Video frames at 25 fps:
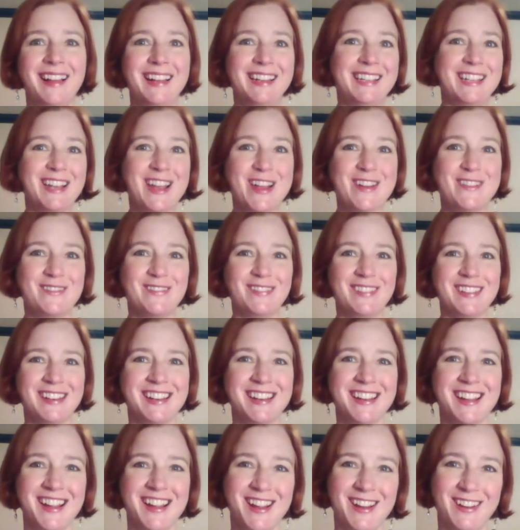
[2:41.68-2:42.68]
I don't
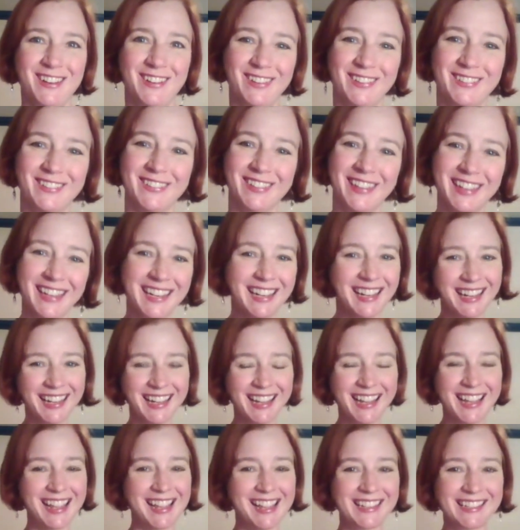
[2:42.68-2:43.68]
know.
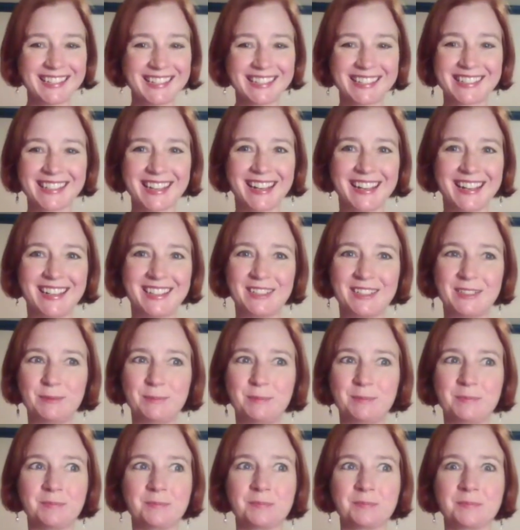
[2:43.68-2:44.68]
It's
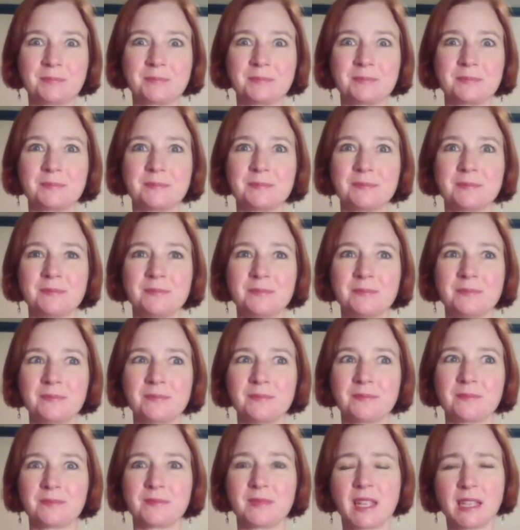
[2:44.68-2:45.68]
um,
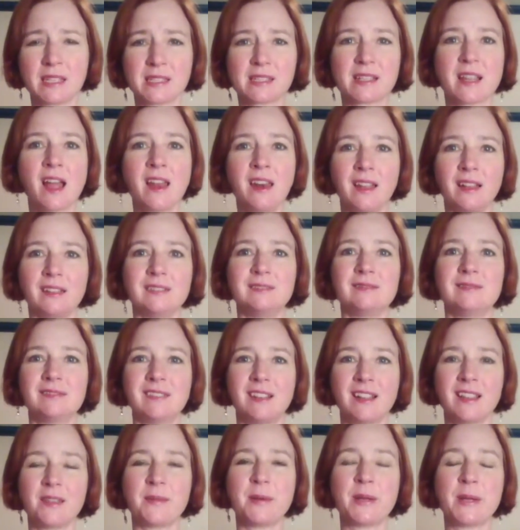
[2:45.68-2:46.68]
it's colour
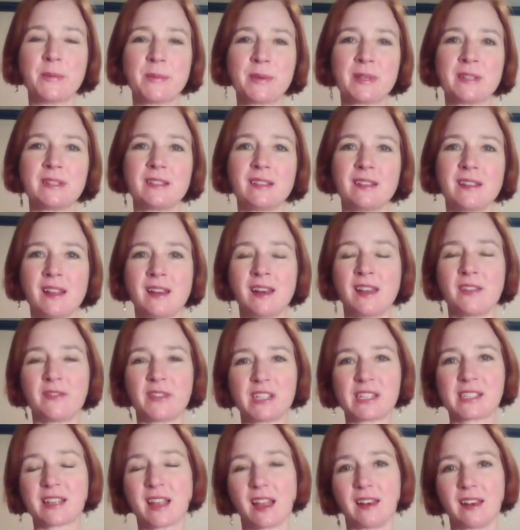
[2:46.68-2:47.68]
at the moment. I love
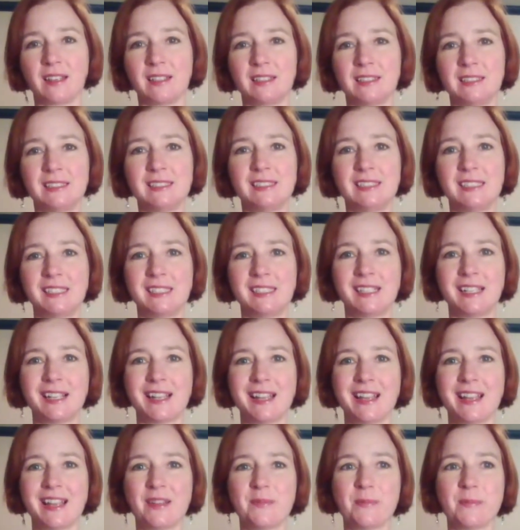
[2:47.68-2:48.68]
its colour,
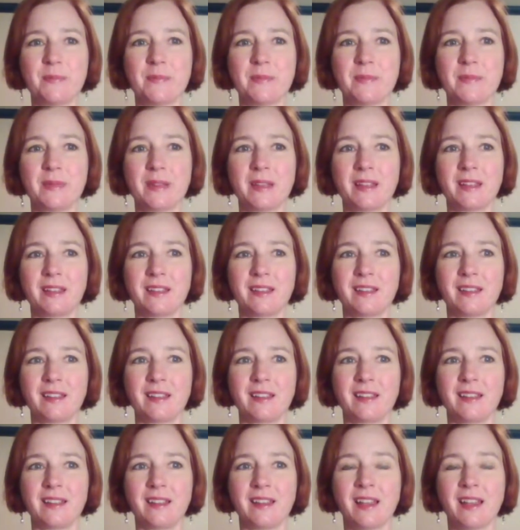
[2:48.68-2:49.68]
um,
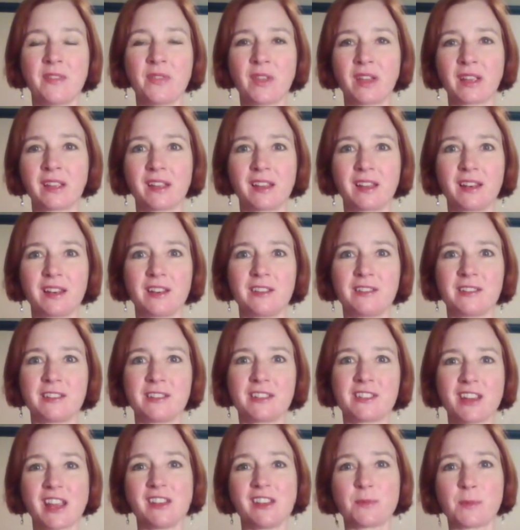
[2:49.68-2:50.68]
and that colour is
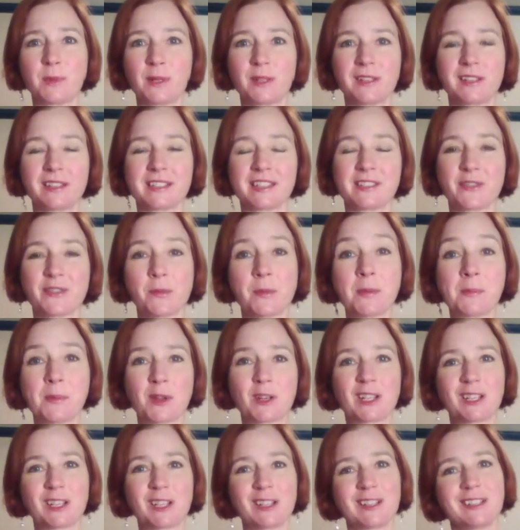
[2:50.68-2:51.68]
changeable because it's from a
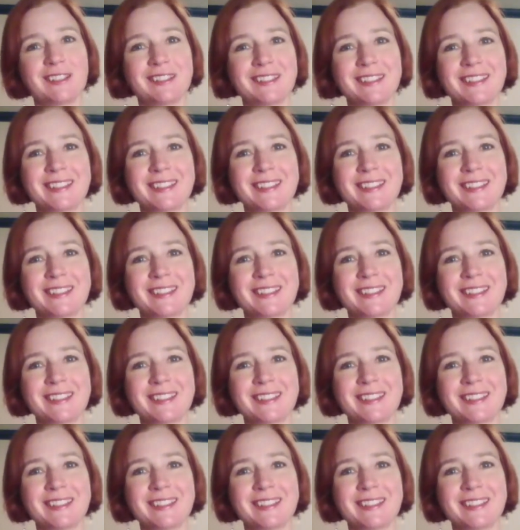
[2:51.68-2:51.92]
bottle.